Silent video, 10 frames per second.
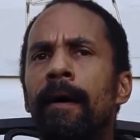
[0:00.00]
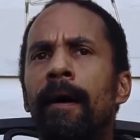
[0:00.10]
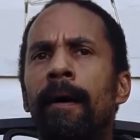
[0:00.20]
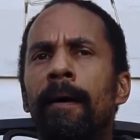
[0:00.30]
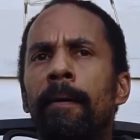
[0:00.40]

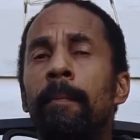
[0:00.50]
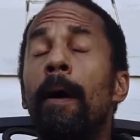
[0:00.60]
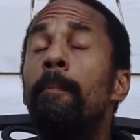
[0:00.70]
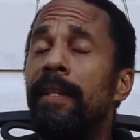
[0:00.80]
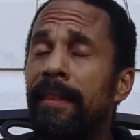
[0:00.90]

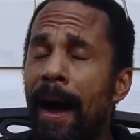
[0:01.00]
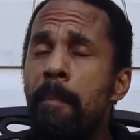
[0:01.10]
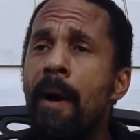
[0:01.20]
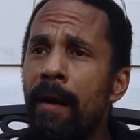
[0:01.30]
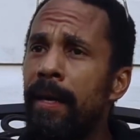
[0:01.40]
But that
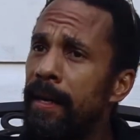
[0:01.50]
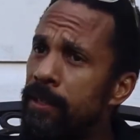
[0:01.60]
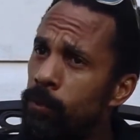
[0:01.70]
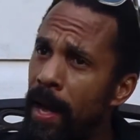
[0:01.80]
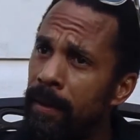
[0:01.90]
market
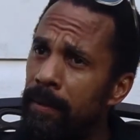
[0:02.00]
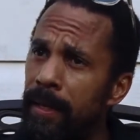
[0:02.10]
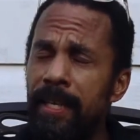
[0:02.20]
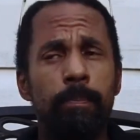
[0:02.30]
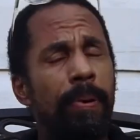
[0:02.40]
as well
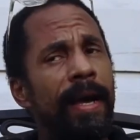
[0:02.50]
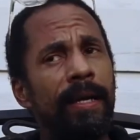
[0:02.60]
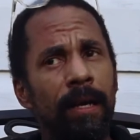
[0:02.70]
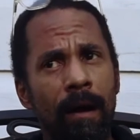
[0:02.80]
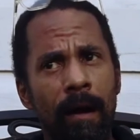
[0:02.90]
is by
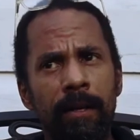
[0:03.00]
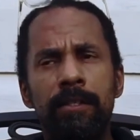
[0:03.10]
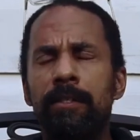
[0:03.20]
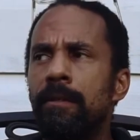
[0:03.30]
and large